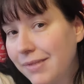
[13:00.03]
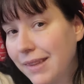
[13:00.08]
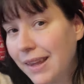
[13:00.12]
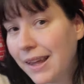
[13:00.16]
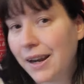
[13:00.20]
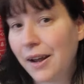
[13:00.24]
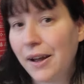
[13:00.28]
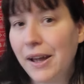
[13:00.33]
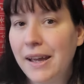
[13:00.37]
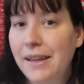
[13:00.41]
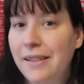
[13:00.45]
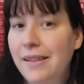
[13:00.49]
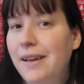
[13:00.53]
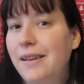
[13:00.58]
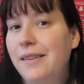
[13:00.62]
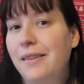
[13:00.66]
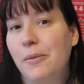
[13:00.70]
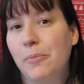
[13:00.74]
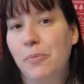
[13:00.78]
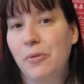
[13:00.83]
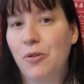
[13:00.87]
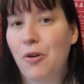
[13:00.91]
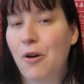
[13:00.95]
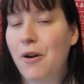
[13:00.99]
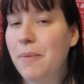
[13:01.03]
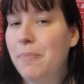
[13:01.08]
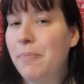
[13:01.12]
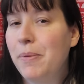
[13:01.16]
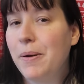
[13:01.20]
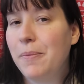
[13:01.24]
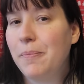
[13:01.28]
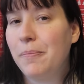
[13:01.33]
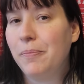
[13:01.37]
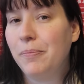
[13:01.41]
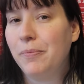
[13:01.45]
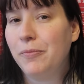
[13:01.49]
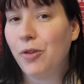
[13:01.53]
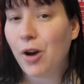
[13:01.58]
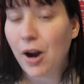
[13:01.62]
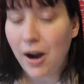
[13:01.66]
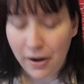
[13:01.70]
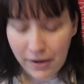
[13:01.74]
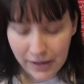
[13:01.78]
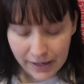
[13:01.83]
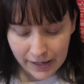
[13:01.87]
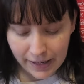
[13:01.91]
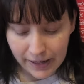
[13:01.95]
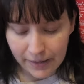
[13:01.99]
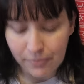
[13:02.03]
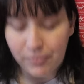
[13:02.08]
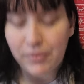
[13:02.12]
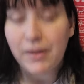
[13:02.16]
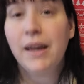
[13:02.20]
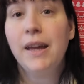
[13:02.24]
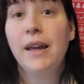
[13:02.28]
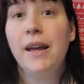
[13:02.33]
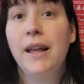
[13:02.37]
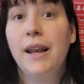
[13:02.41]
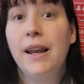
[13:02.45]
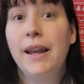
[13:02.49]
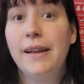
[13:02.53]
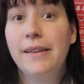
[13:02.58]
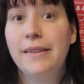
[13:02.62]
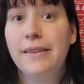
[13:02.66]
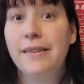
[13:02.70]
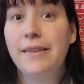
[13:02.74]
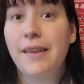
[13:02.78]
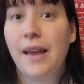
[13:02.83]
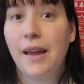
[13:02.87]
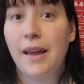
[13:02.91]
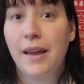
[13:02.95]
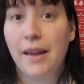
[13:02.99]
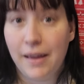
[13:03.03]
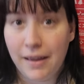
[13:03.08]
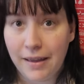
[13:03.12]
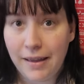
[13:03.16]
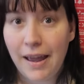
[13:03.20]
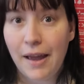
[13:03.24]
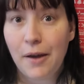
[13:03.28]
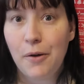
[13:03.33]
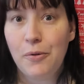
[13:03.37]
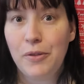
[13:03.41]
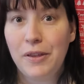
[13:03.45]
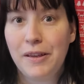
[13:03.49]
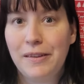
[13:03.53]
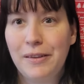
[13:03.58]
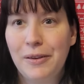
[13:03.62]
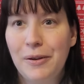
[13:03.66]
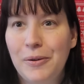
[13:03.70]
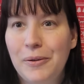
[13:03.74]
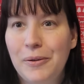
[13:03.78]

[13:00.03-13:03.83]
you know, hit that subscribe button. Right, okay, let's get all this